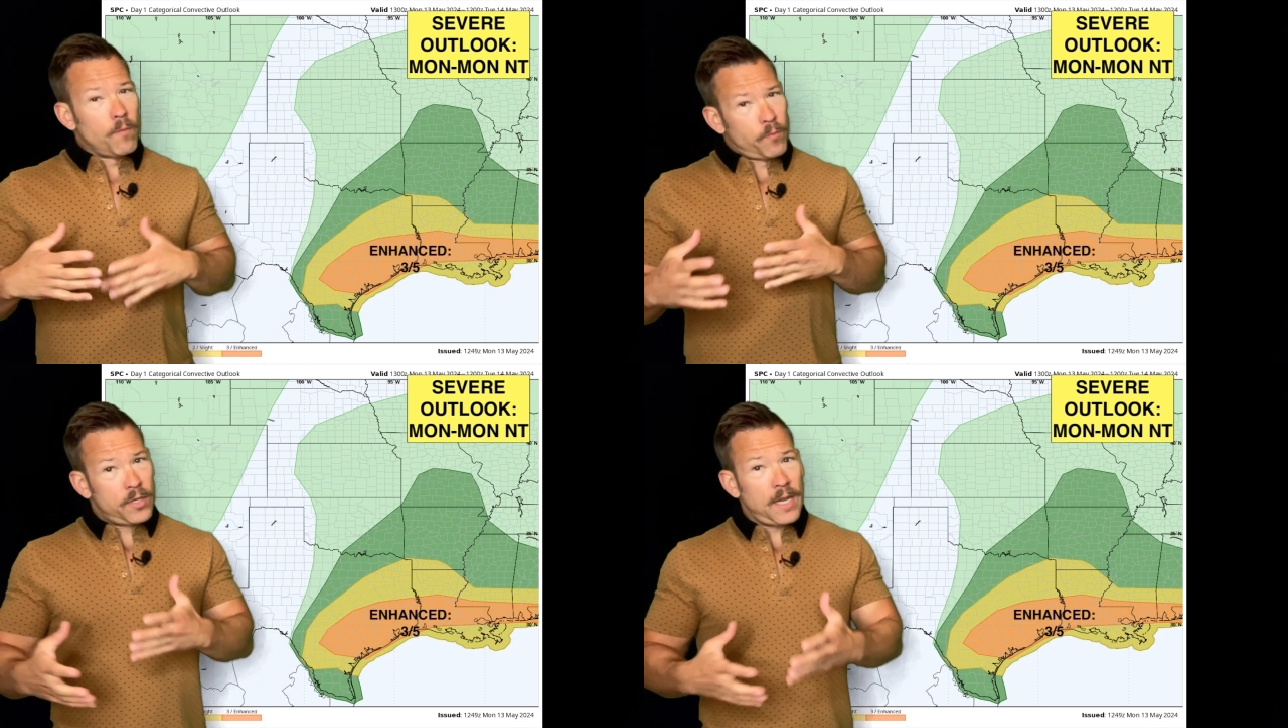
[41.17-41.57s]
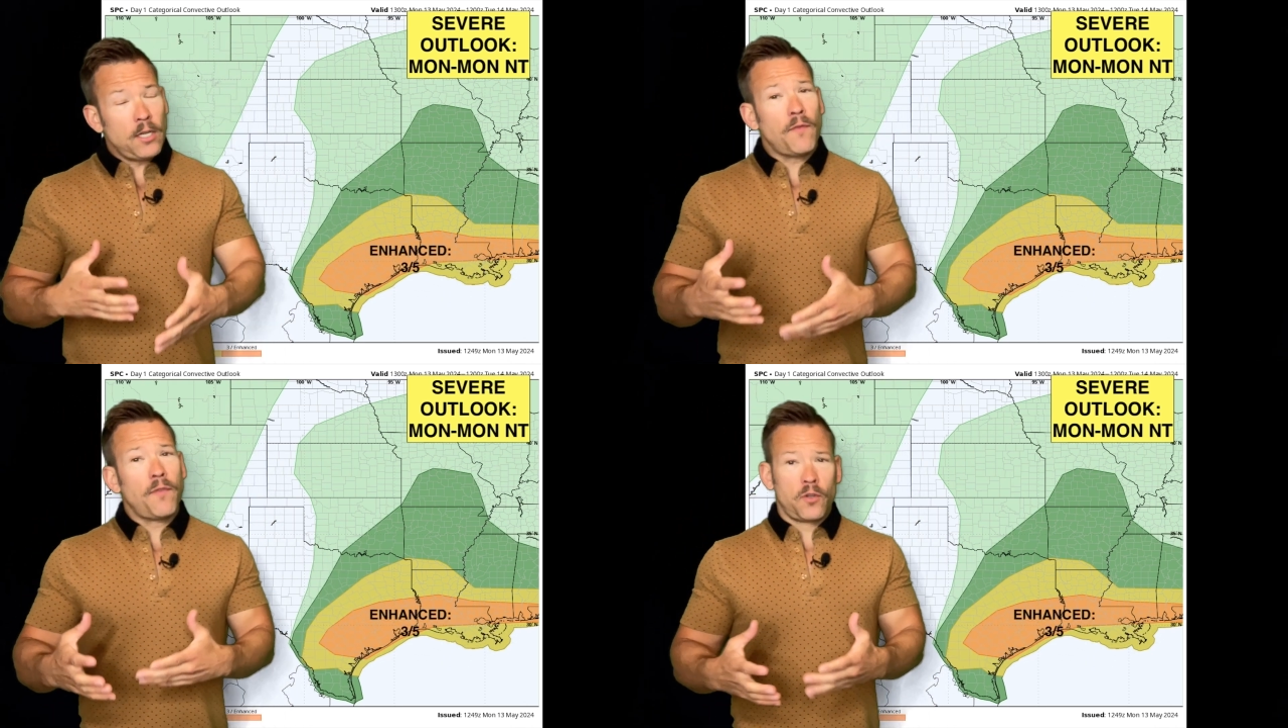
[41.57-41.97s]

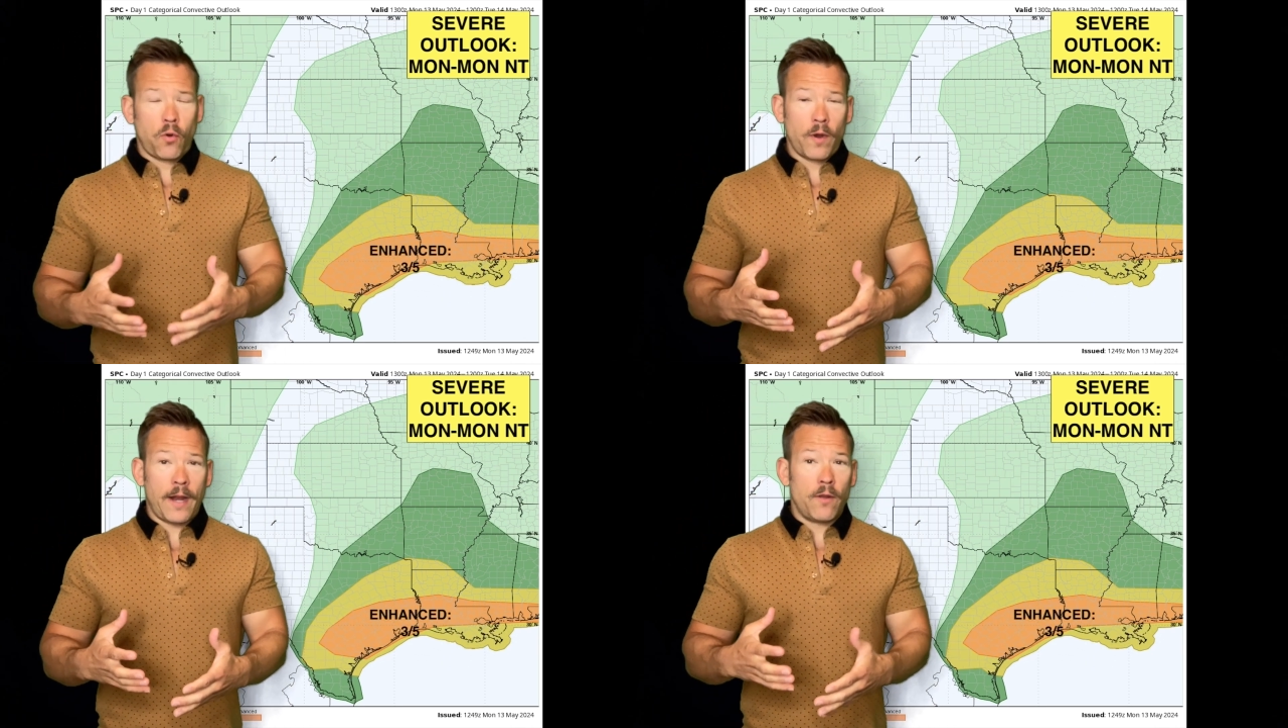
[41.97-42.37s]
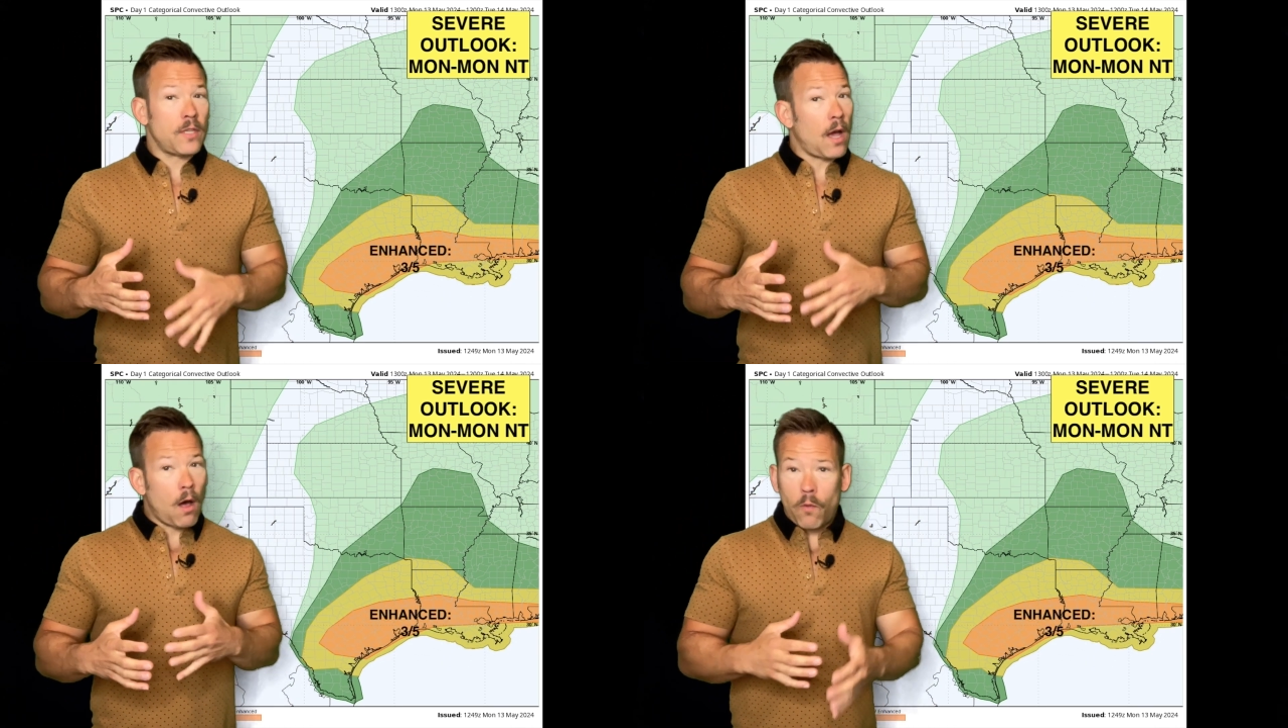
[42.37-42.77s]
Potential for tornadoes
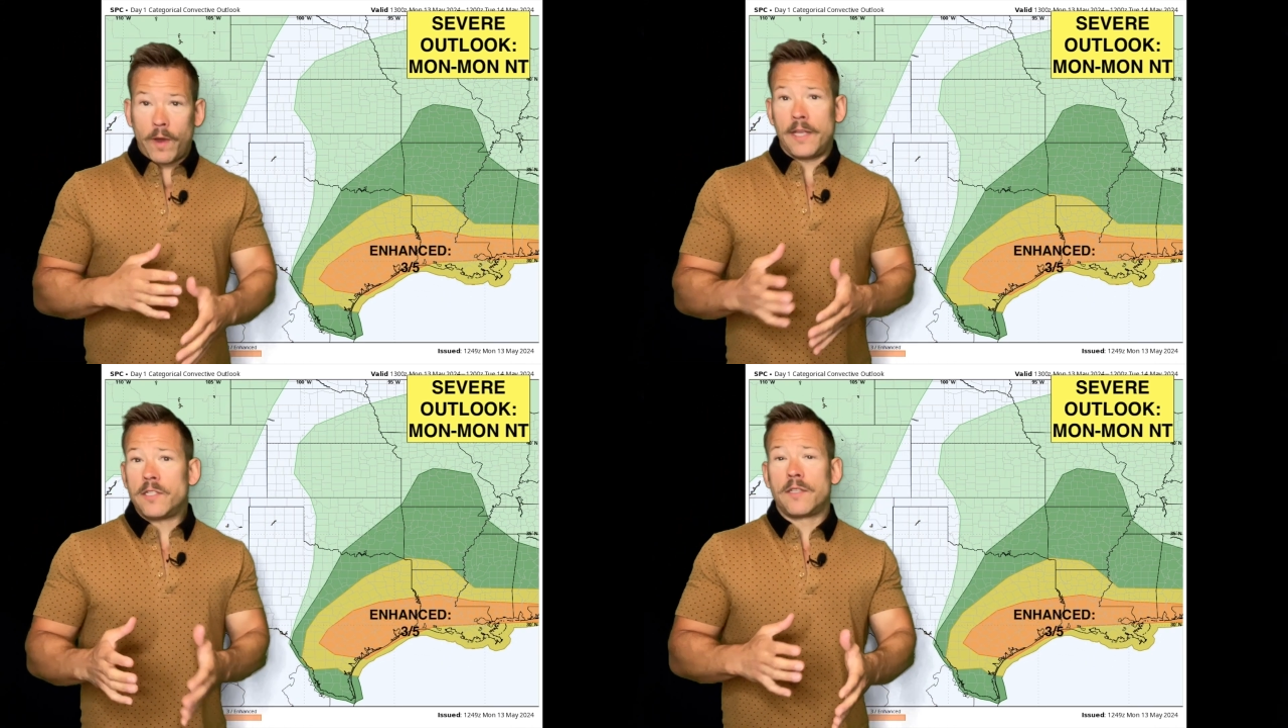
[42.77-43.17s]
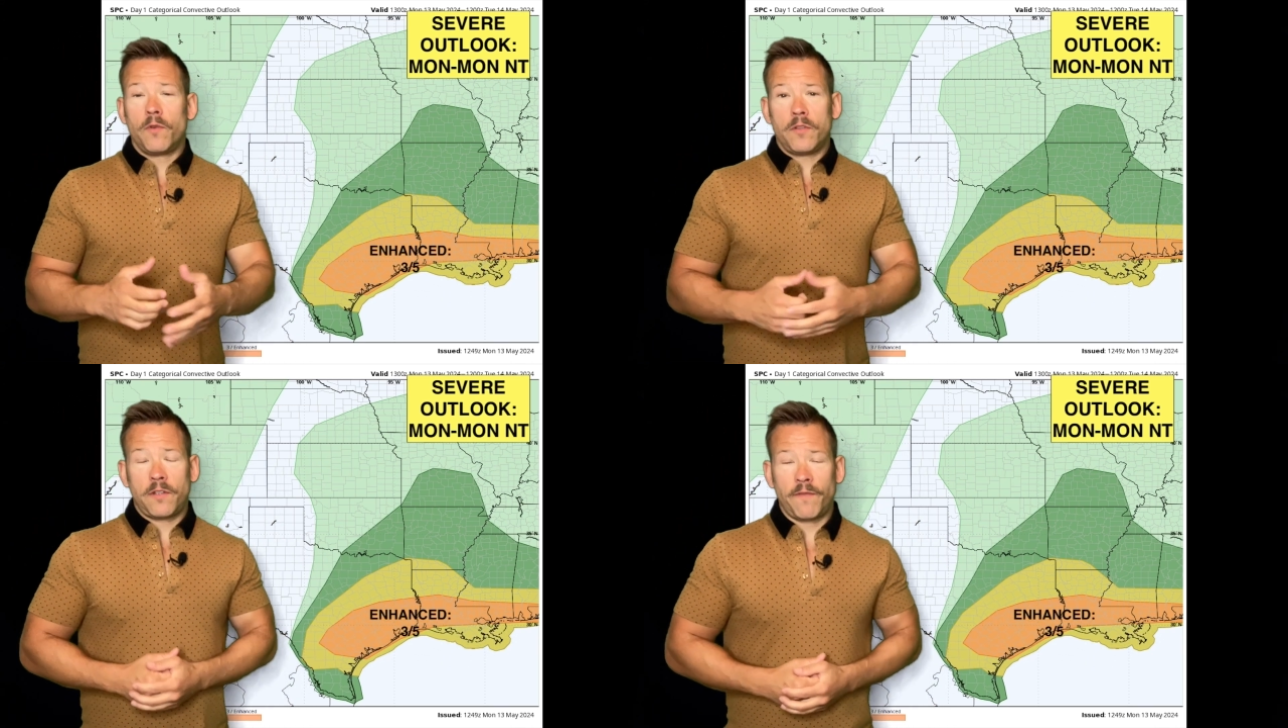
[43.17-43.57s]
always
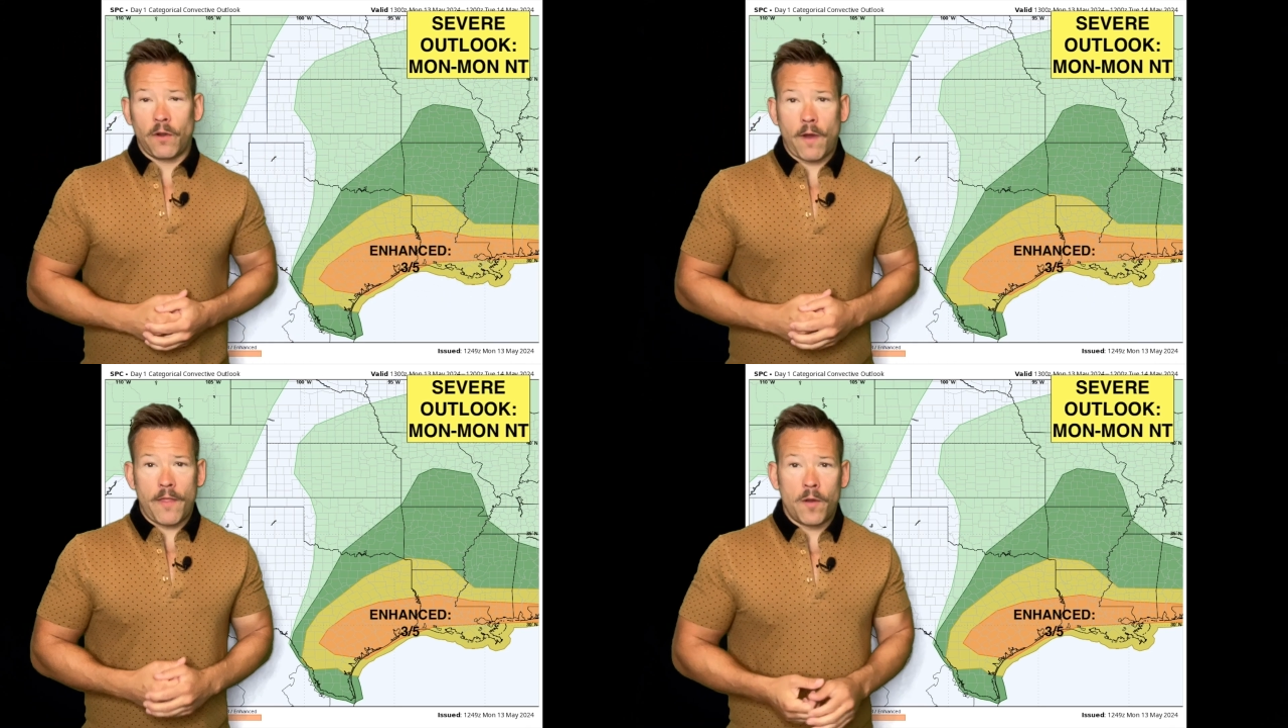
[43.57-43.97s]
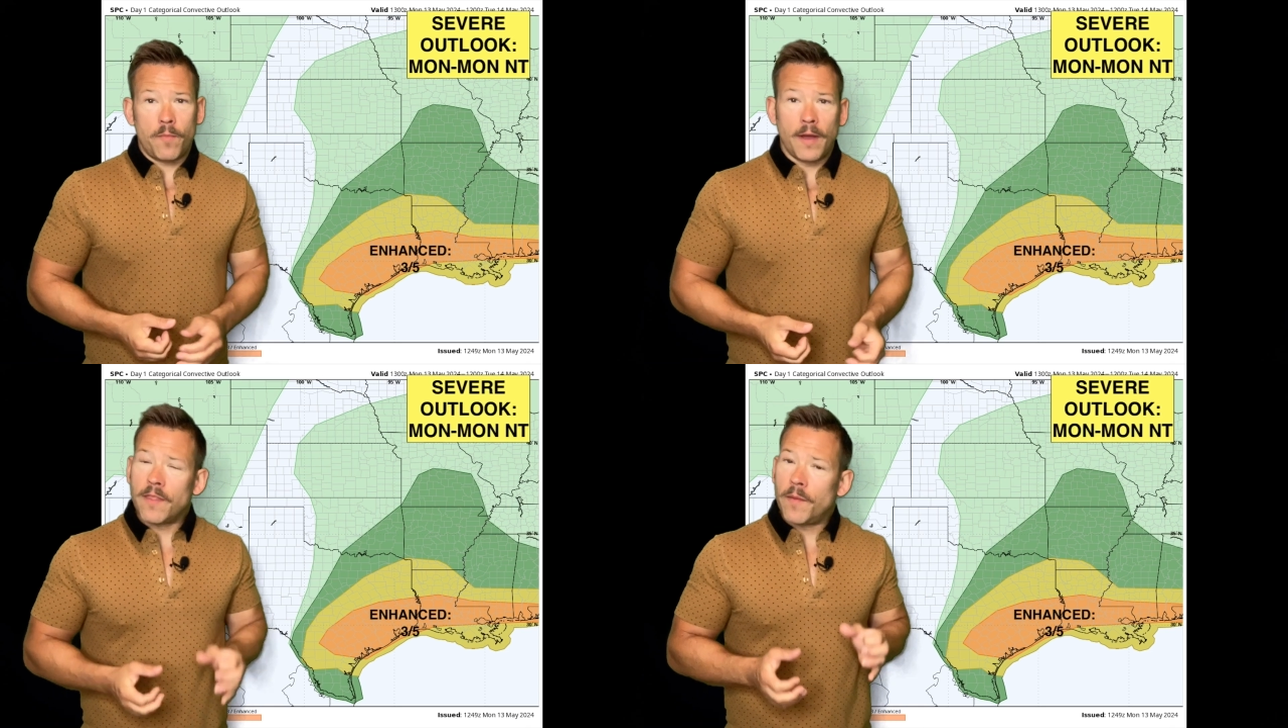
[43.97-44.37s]
with severe weather,
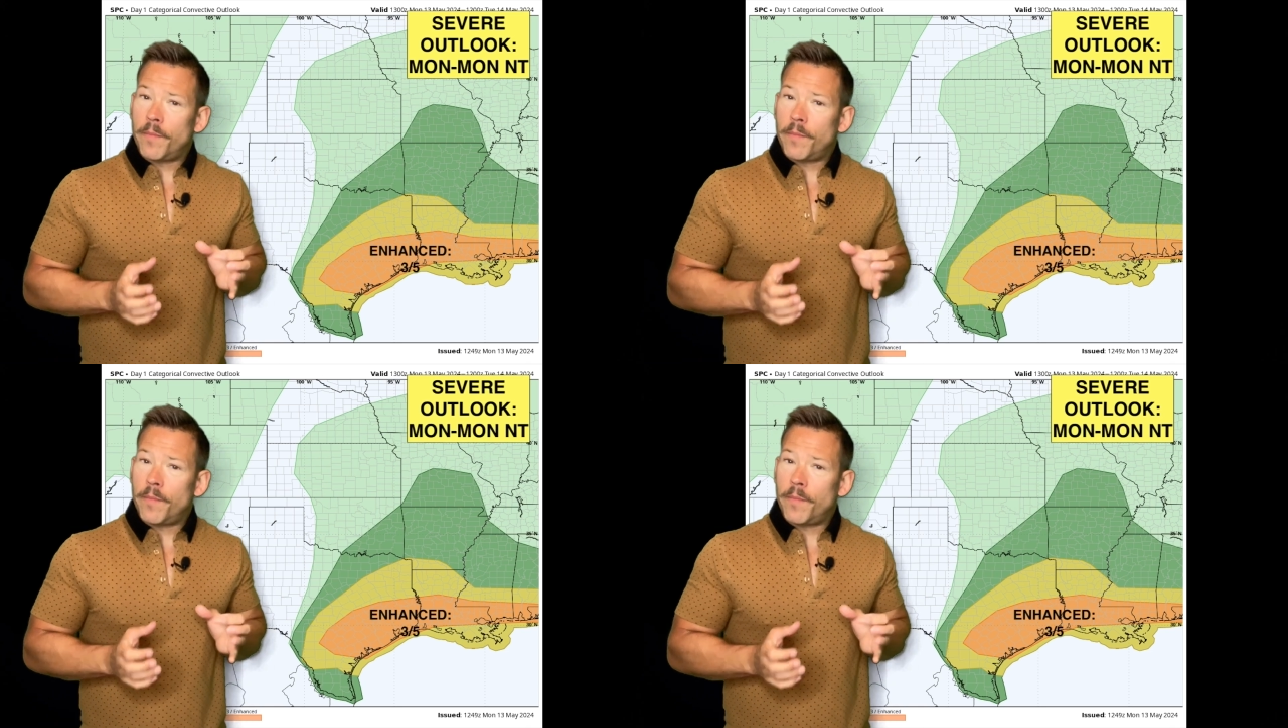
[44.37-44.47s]
but the